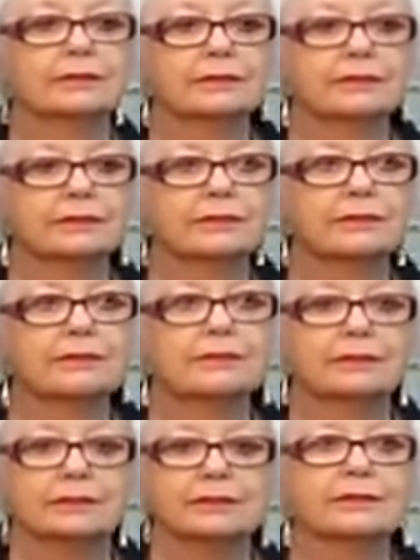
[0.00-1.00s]

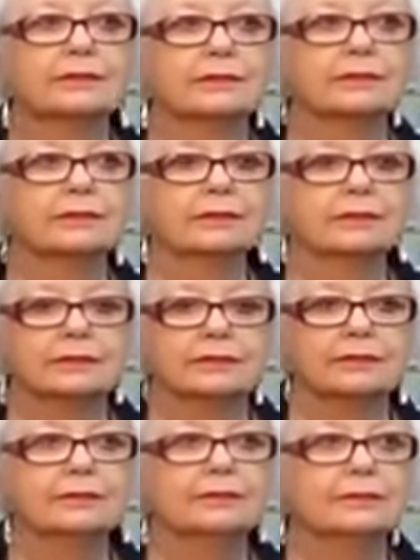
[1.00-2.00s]

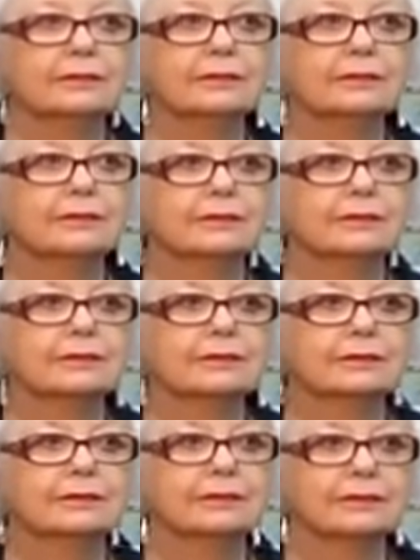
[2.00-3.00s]

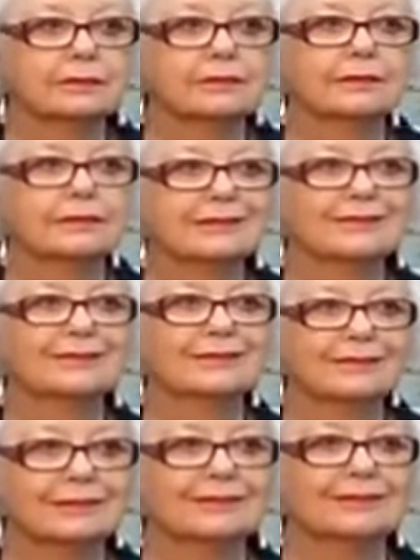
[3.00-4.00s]

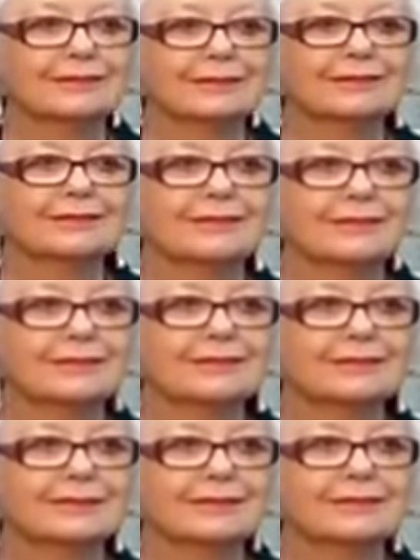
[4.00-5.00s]

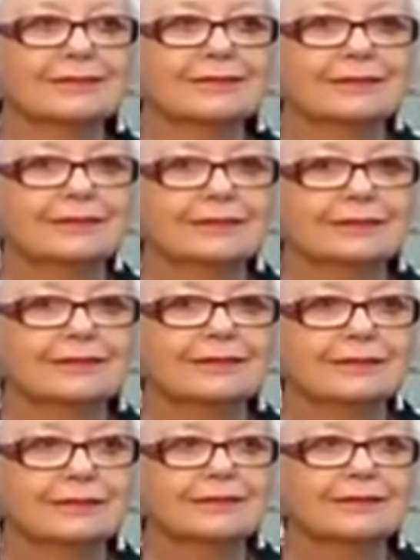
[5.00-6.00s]

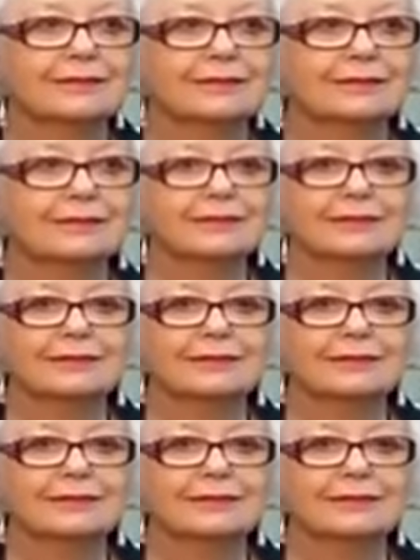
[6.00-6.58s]
The person shown says nothing.